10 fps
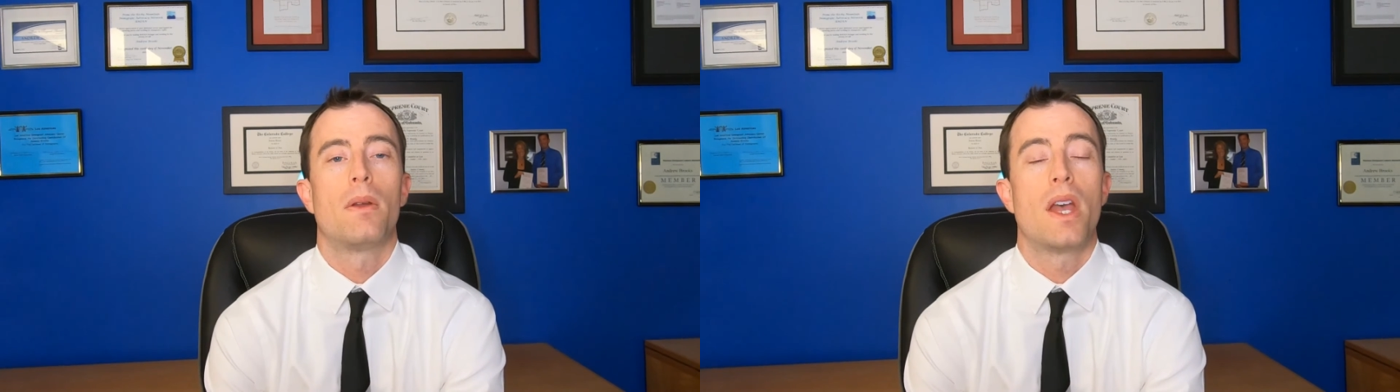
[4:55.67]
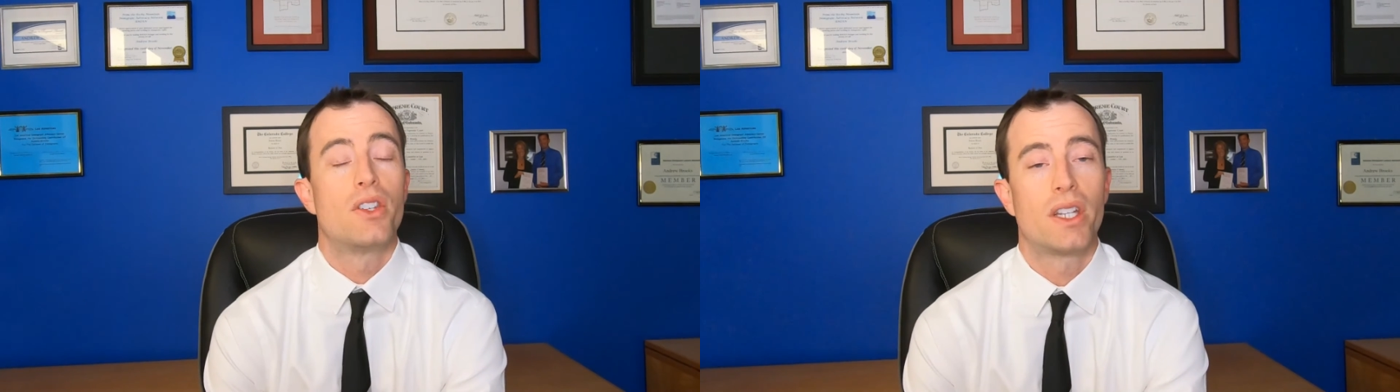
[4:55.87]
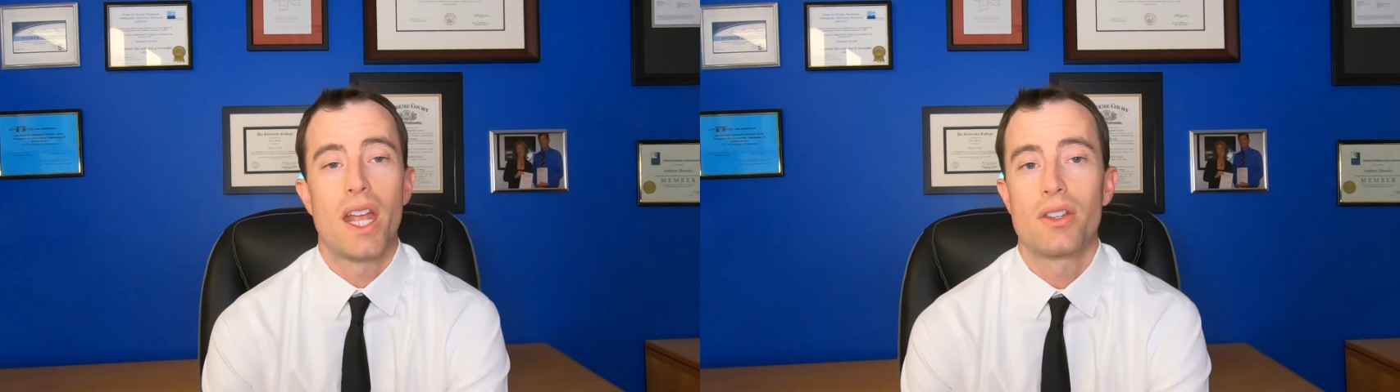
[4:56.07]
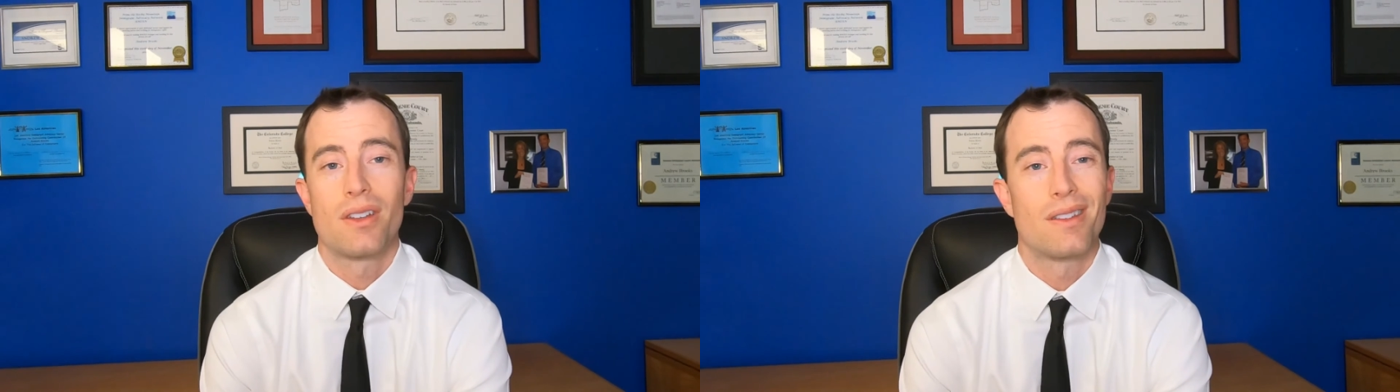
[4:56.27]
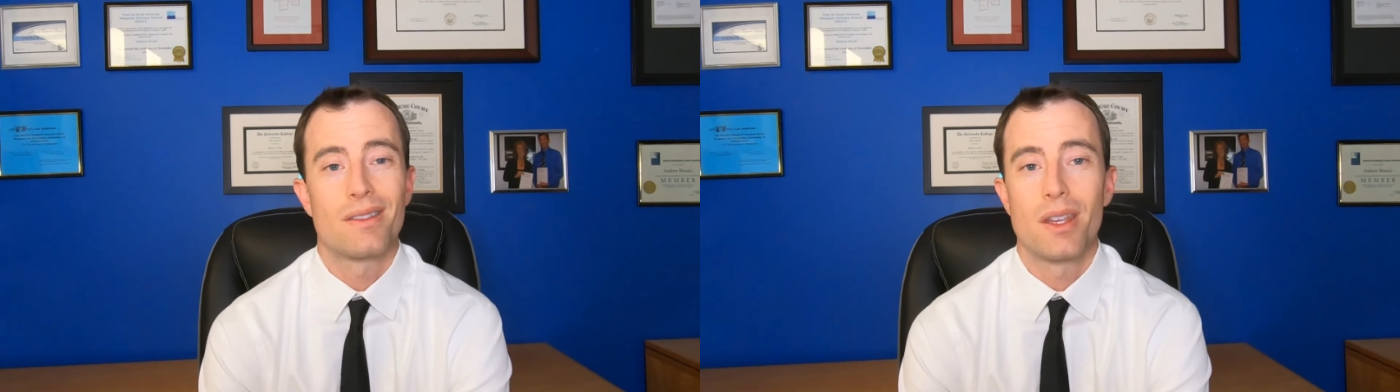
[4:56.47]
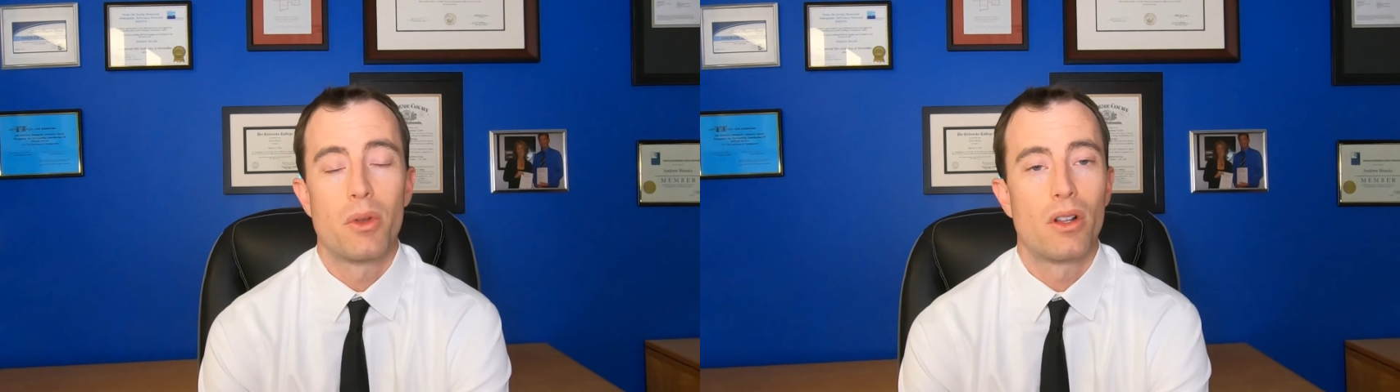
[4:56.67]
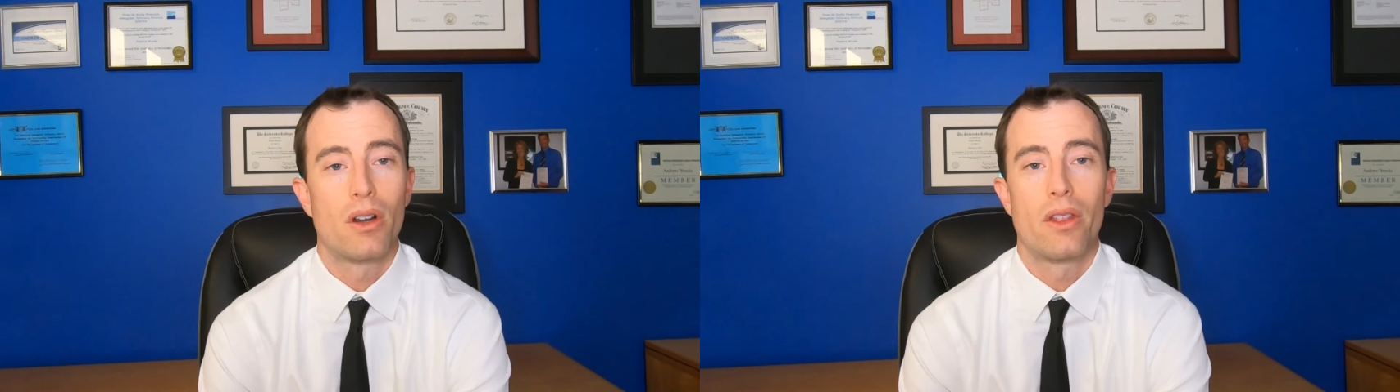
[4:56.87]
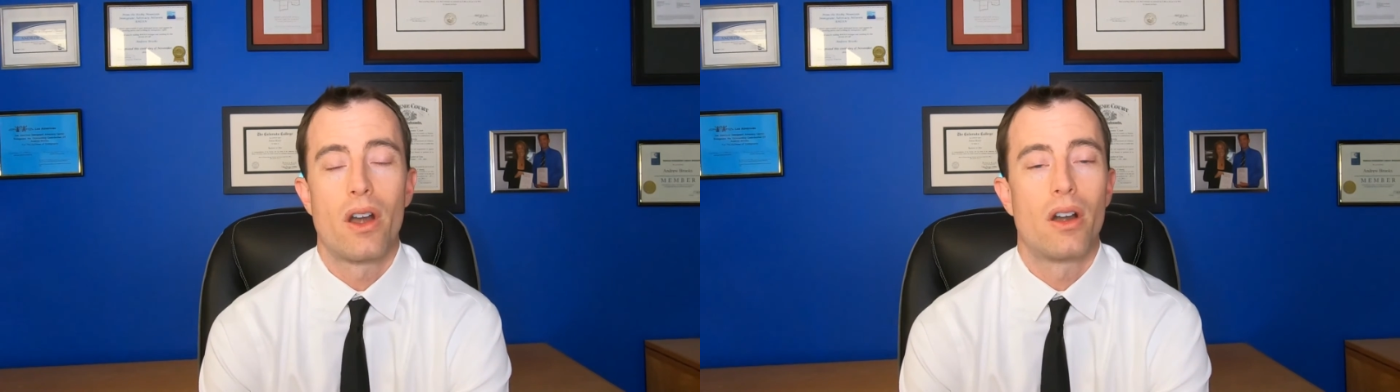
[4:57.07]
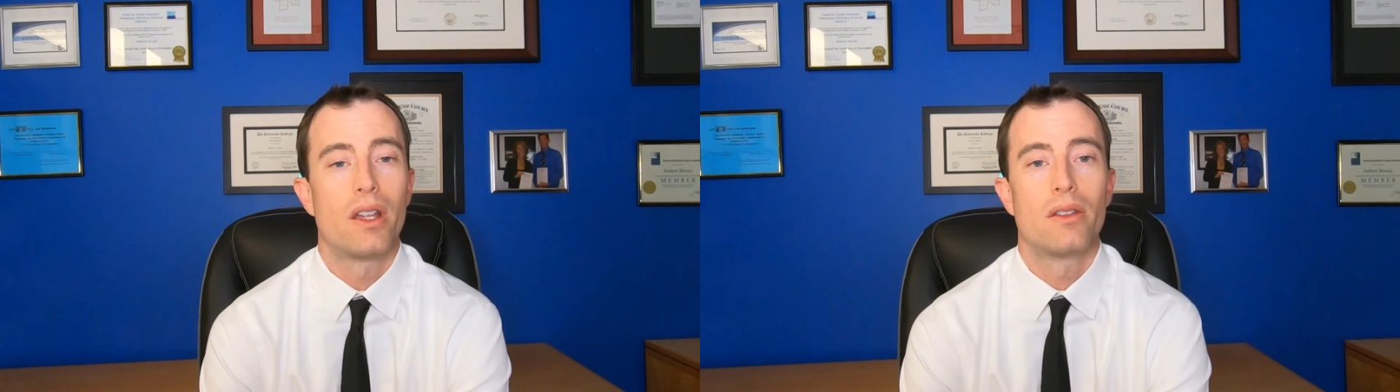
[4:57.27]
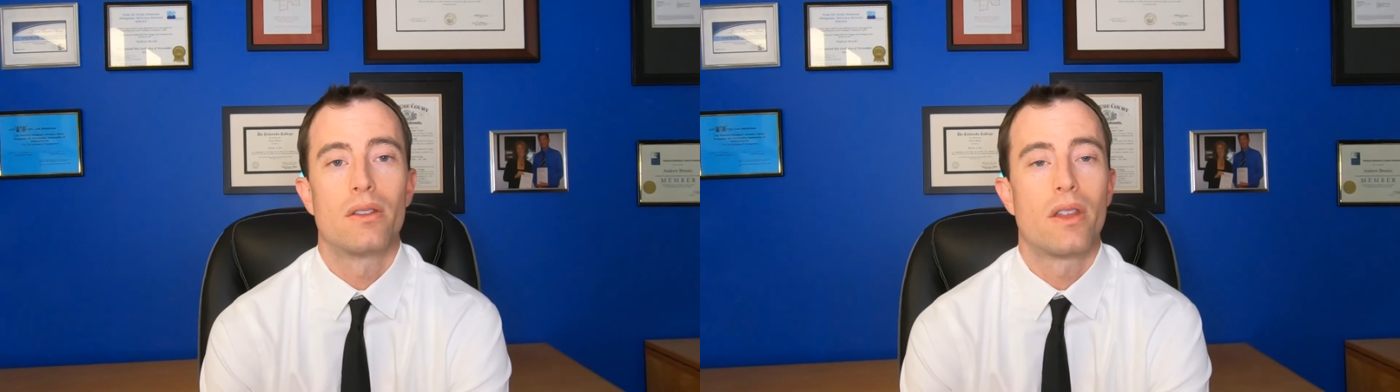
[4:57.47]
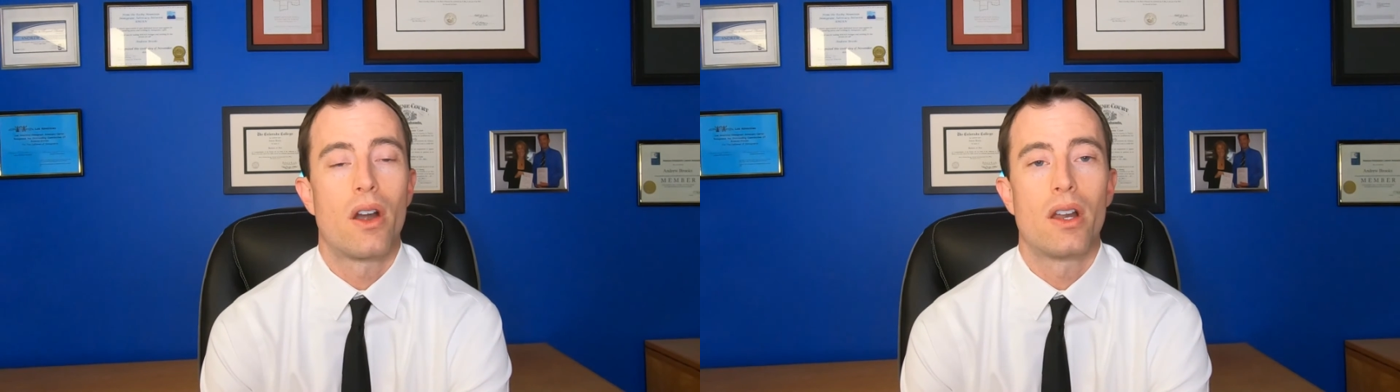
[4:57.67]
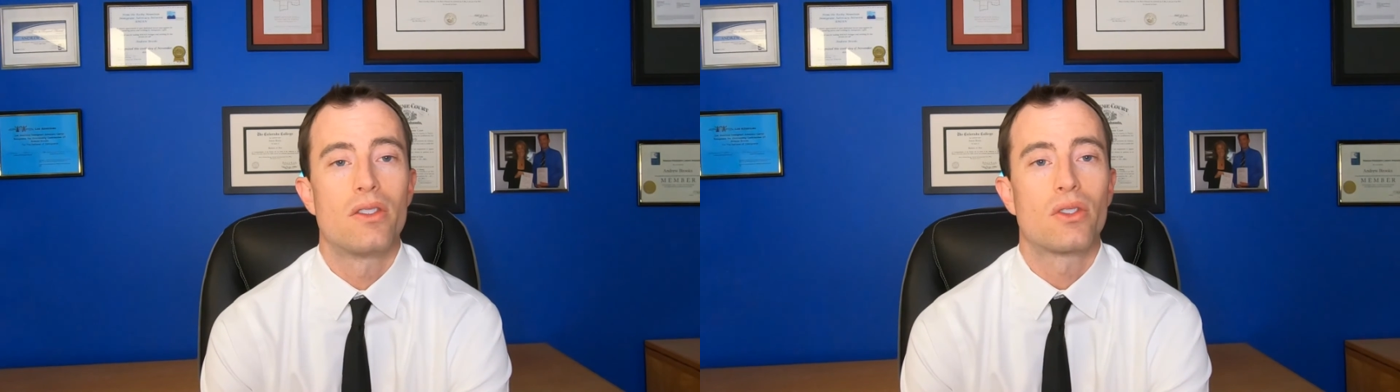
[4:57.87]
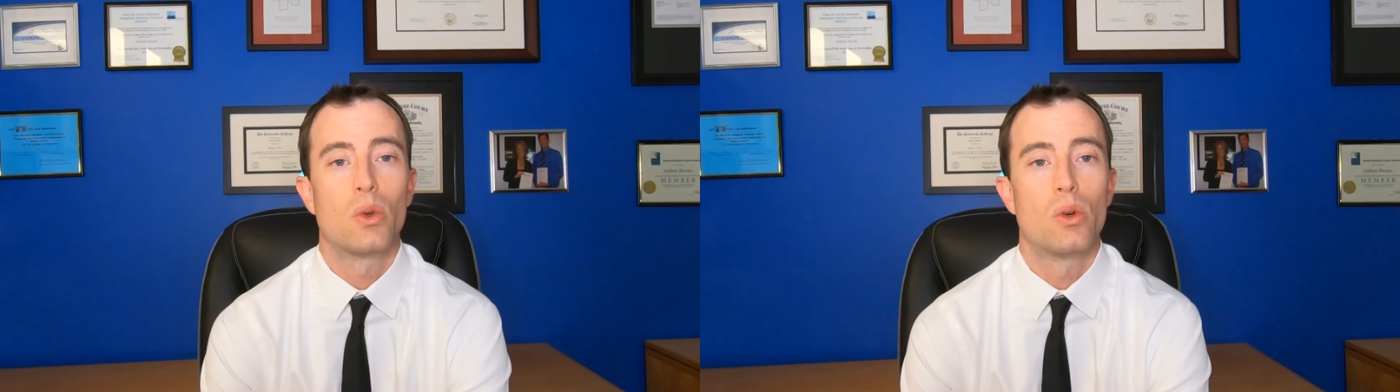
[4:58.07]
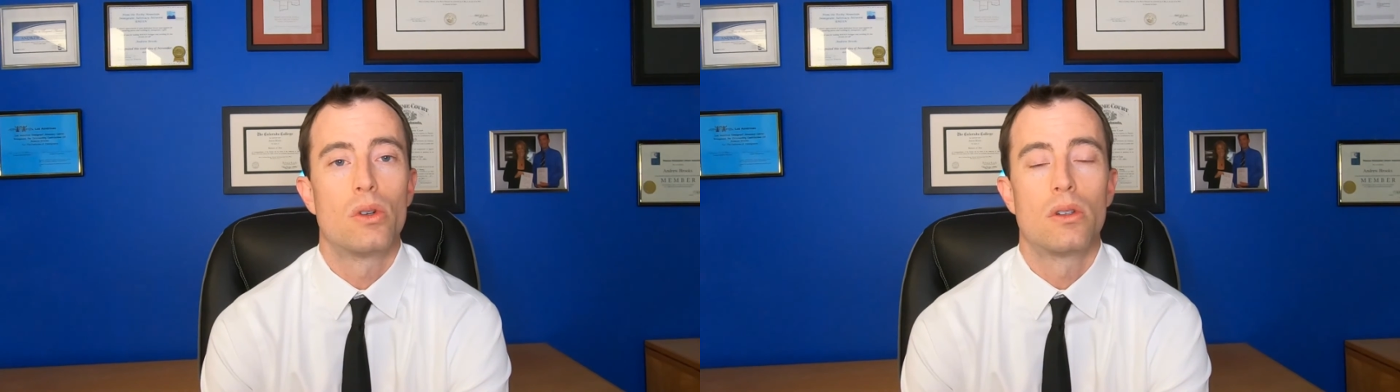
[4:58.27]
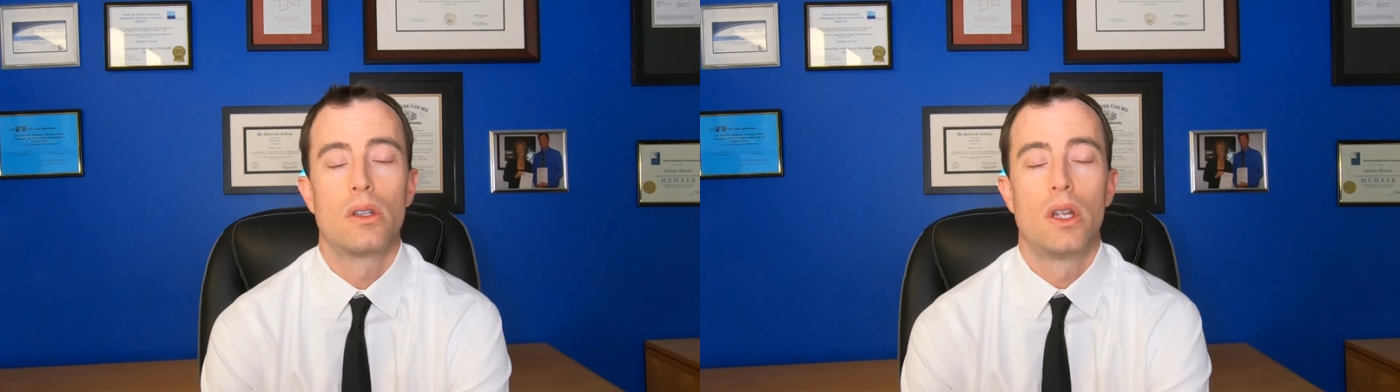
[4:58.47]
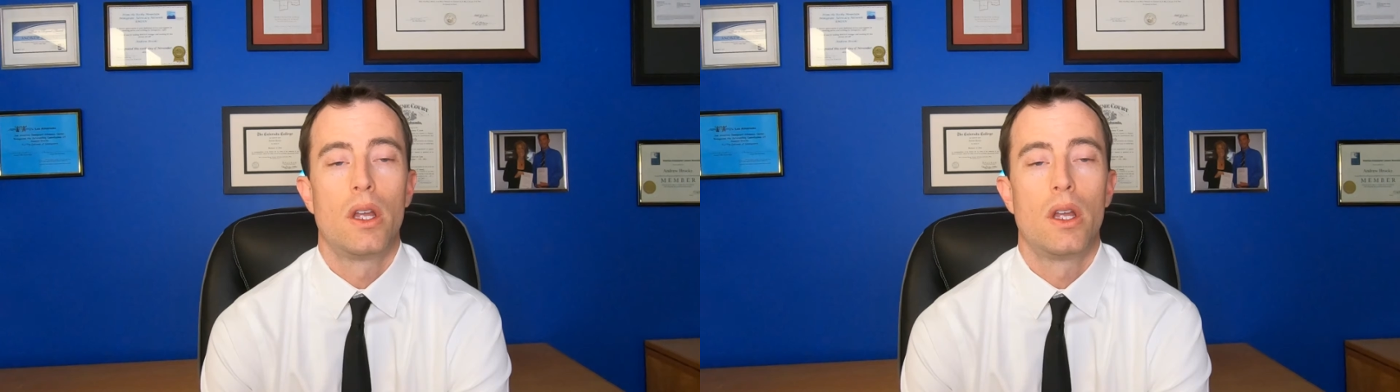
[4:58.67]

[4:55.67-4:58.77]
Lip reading: Education, similar, they're in school